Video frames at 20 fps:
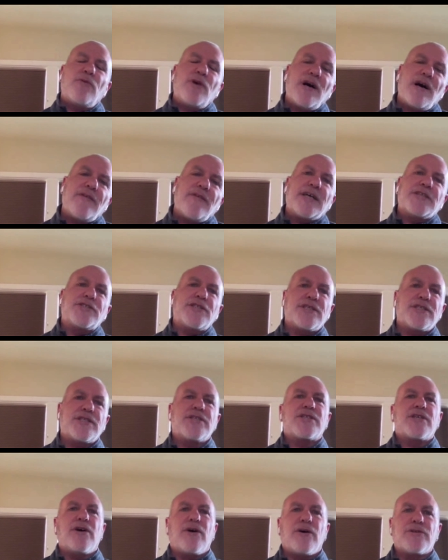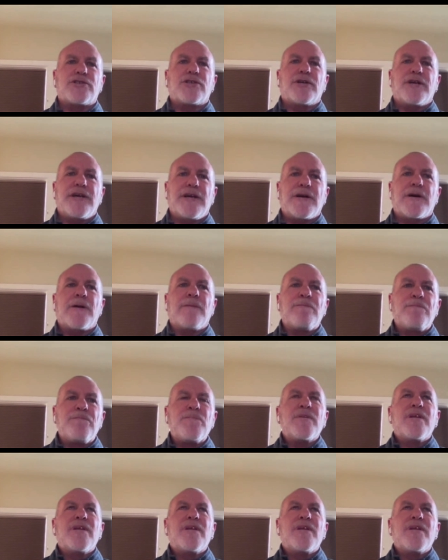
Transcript: well, that's just this culture here.